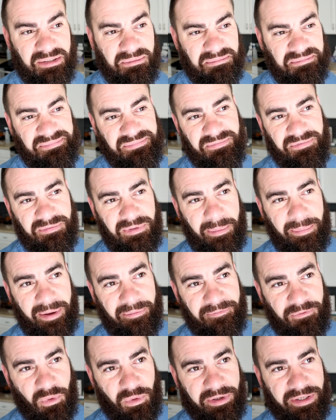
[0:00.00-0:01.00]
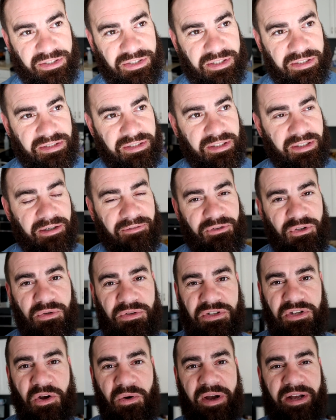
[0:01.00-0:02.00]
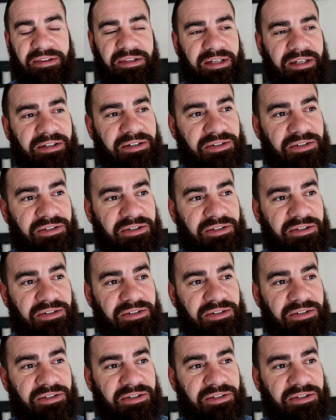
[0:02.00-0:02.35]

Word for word: Hmm, about four inches of new snow out there,